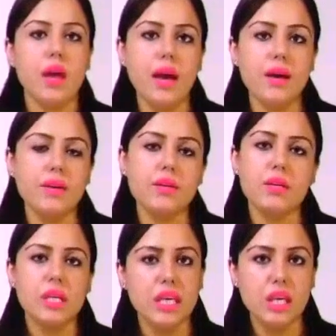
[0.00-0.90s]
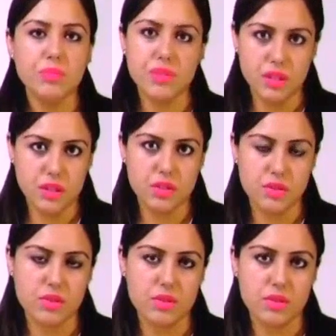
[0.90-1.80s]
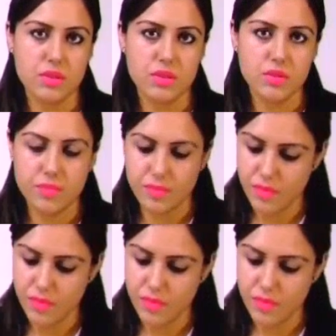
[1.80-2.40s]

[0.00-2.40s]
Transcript: and heme synthesis.